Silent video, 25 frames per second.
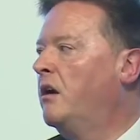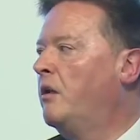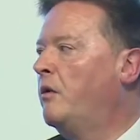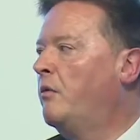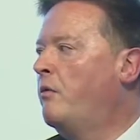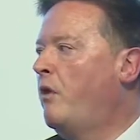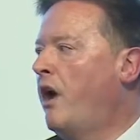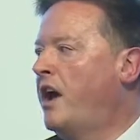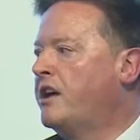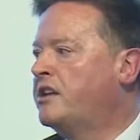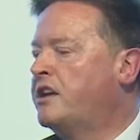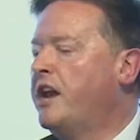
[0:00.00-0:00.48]

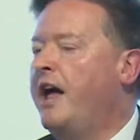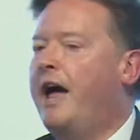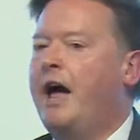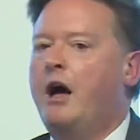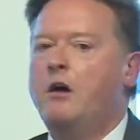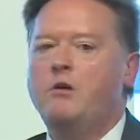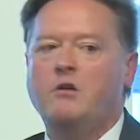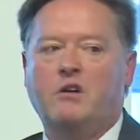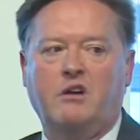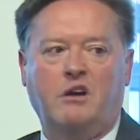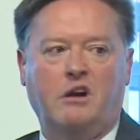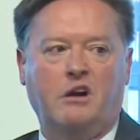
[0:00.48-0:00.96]
right
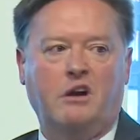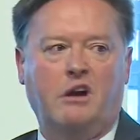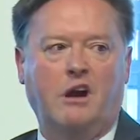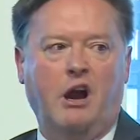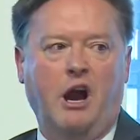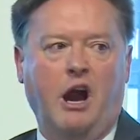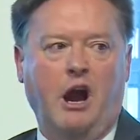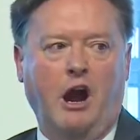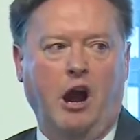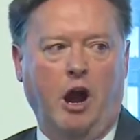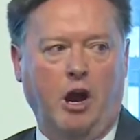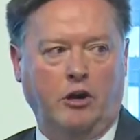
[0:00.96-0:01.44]
now,
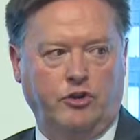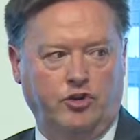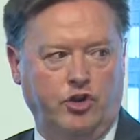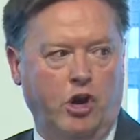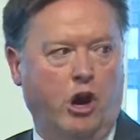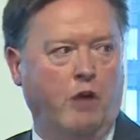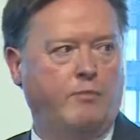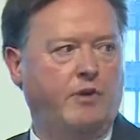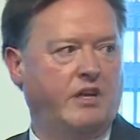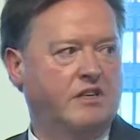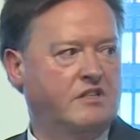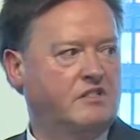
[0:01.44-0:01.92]
our
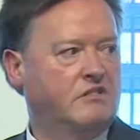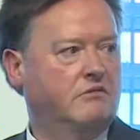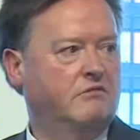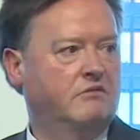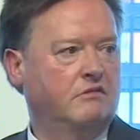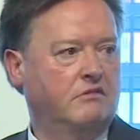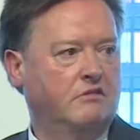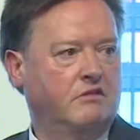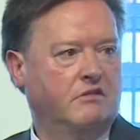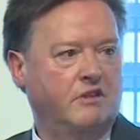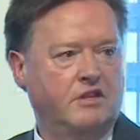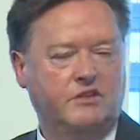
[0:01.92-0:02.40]
job is.
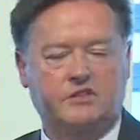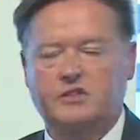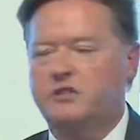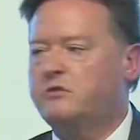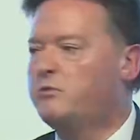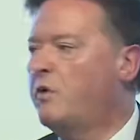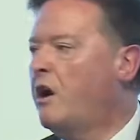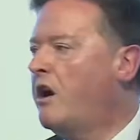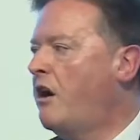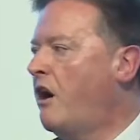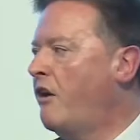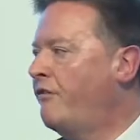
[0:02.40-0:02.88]
This is
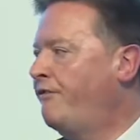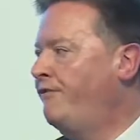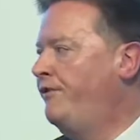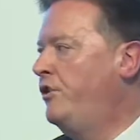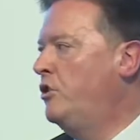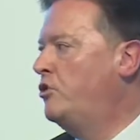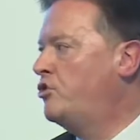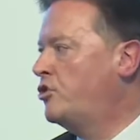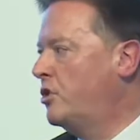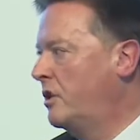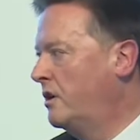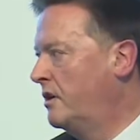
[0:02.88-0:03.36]
where our
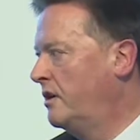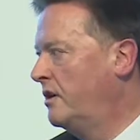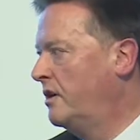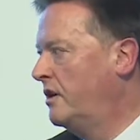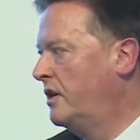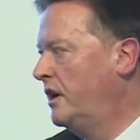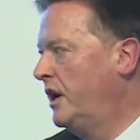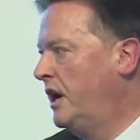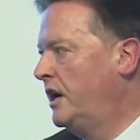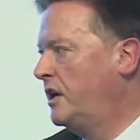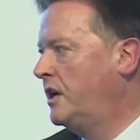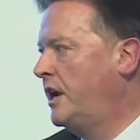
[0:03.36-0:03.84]
future
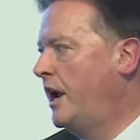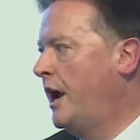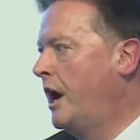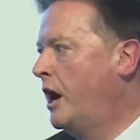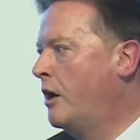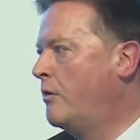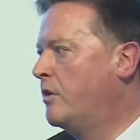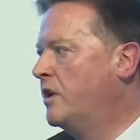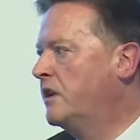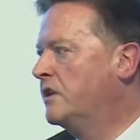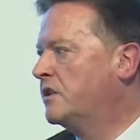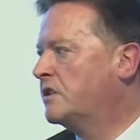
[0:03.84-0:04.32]
in
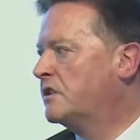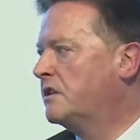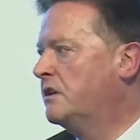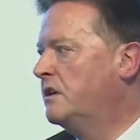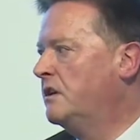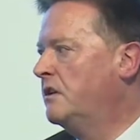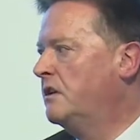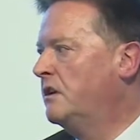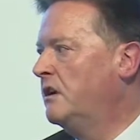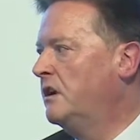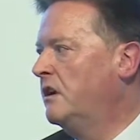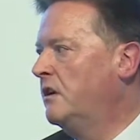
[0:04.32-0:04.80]
care is.
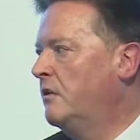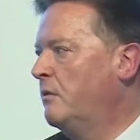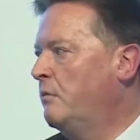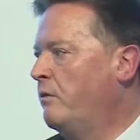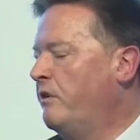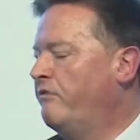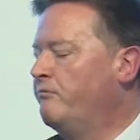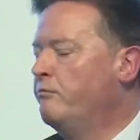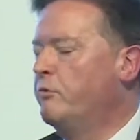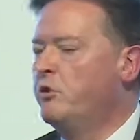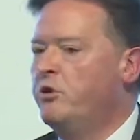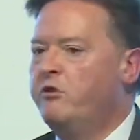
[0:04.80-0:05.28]

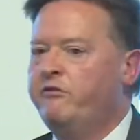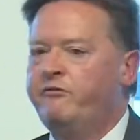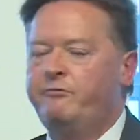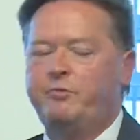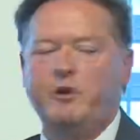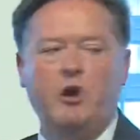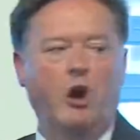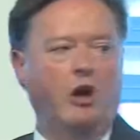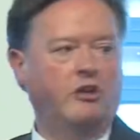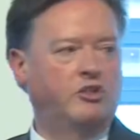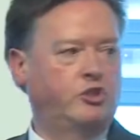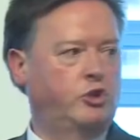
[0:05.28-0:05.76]
We've moved
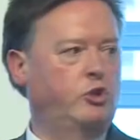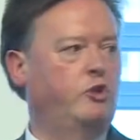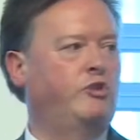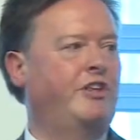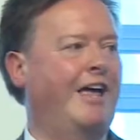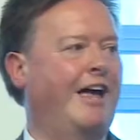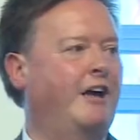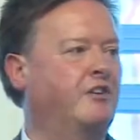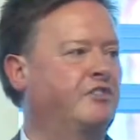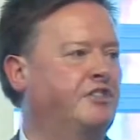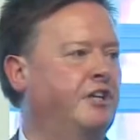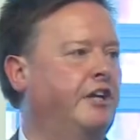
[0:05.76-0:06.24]
beyond
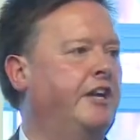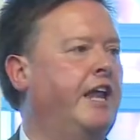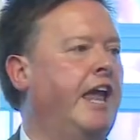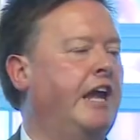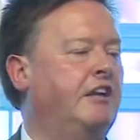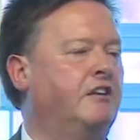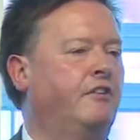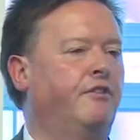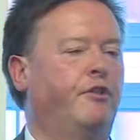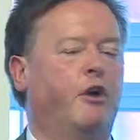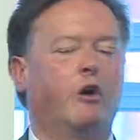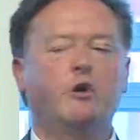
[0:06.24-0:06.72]

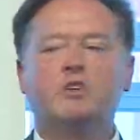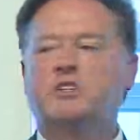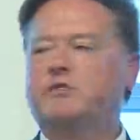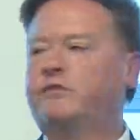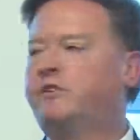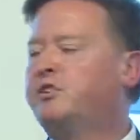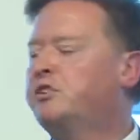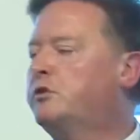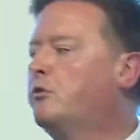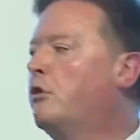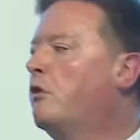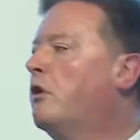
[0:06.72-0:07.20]
2008, and those of
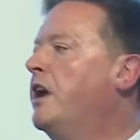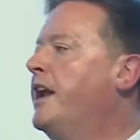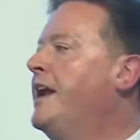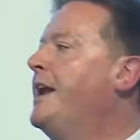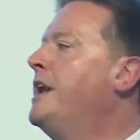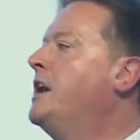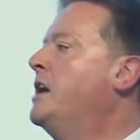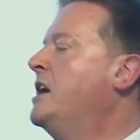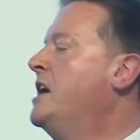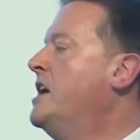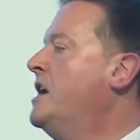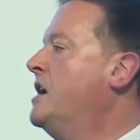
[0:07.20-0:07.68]
us who were
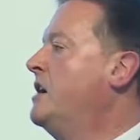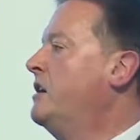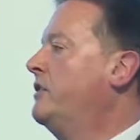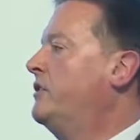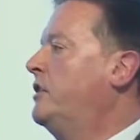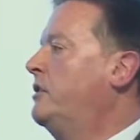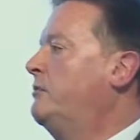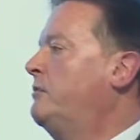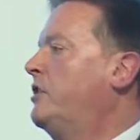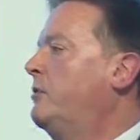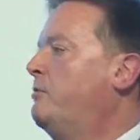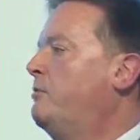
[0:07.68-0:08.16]
in the